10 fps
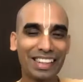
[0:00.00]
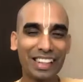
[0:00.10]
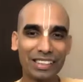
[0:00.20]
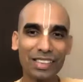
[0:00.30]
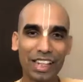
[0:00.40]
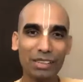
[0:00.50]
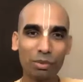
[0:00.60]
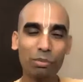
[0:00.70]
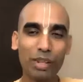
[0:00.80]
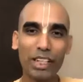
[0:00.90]
It's not
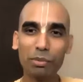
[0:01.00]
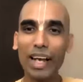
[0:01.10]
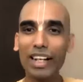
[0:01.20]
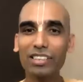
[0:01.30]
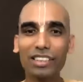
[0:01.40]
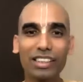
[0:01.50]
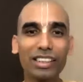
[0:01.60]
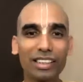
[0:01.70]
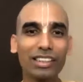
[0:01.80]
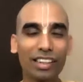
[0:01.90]
Mumbai to Bangalore,
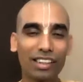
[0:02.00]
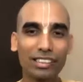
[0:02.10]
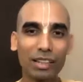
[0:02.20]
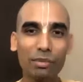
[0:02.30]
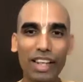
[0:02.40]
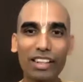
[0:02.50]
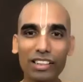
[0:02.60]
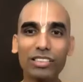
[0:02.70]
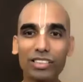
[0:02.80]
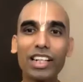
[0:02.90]
or it's not
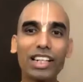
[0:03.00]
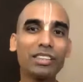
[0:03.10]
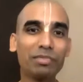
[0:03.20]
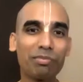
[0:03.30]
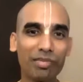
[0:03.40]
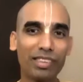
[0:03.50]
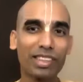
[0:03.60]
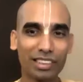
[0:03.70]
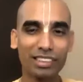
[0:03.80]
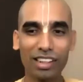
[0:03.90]
Bangalore to Delhi,
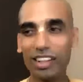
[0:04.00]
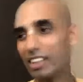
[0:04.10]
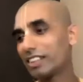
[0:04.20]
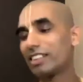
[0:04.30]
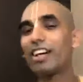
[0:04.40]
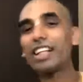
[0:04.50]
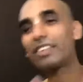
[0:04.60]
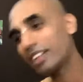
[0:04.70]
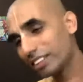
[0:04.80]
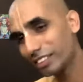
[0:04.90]
or it's not
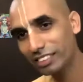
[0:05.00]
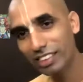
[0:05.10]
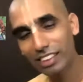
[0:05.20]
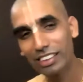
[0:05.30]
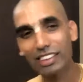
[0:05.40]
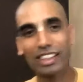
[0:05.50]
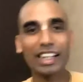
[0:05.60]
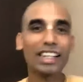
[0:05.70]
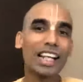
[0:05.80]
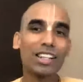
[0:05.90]
even
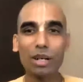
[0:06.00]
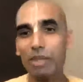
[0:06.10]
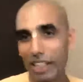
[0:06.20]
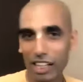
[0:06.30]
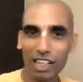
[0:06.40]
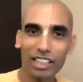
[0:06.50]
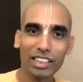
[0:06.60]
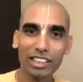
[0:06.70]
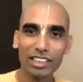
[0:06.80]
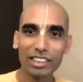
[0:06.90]
India to
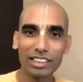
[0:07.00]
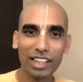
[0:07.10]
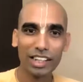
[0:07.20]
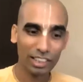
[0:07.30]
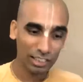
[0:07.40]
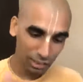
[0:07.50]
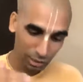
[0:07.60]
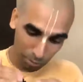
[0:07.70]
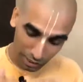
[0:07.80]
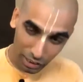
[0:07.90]
America, right? It's
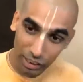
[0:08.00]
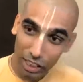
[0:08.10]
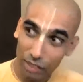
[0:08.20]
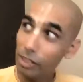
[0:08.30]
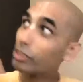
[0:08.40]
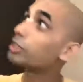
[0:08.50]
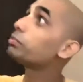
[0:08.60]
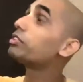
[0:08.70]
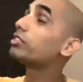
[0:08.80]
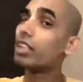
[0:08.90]
between and to
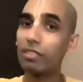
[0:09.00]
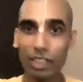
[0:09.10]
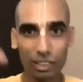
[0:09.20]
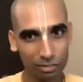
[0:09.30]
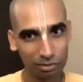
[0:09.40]
spiritual world.